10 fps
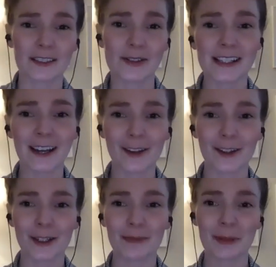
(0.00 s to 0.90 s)
You see
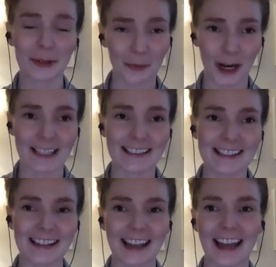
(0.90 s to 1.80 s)
other people's
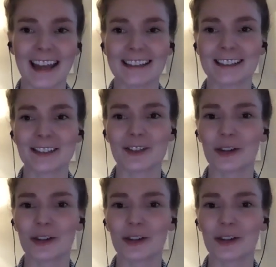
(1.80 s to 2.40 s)
brands and